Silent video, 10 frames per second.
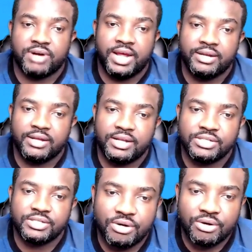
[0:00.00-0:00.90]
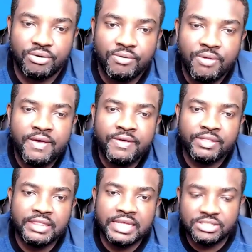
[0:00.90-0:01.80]
And so
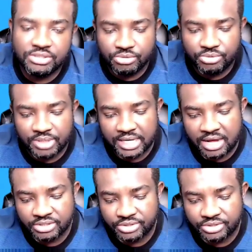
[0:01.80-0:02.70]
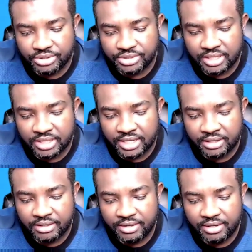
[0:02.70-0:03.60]
this tool allows for you to
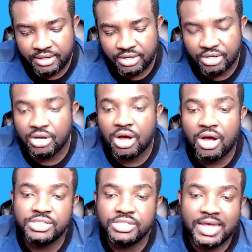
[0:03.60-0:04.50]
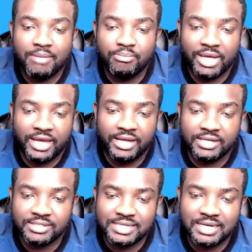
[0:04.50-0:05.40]
then launch campaign and
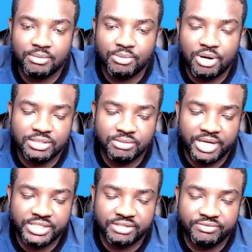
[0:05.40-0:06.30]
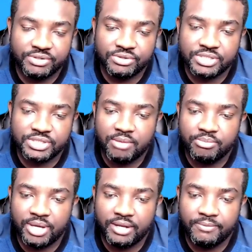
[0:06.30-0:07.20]
set up automation for those
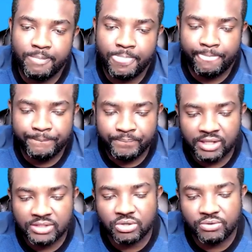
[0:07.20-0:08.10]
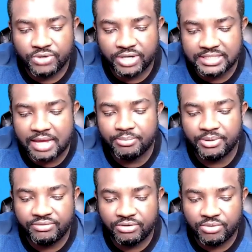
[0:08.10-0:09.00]
campaigns. So for example,
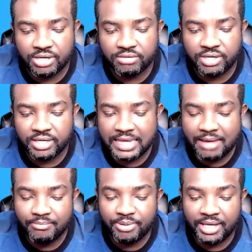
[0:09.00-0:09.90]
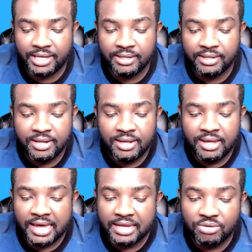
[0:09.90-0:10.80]
if you want to run a campaign
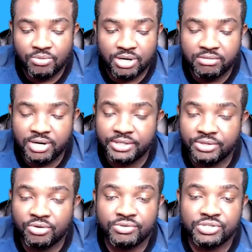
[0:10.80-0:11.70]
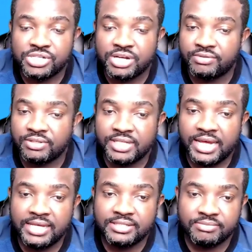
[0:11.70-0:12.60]
and you want to run it over several
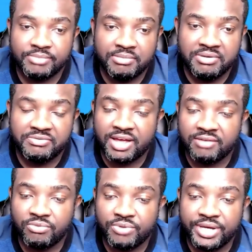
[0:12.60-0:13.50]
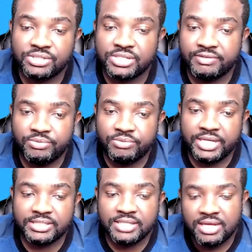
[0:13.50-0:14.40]
days, maybe 5 weeks, 7
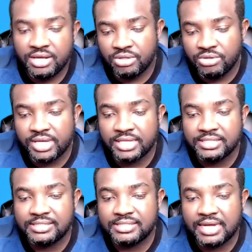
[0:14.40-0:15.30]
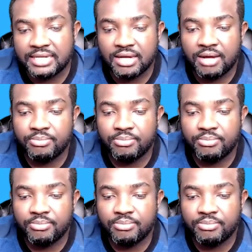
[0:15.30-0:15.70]
weeks, you can set up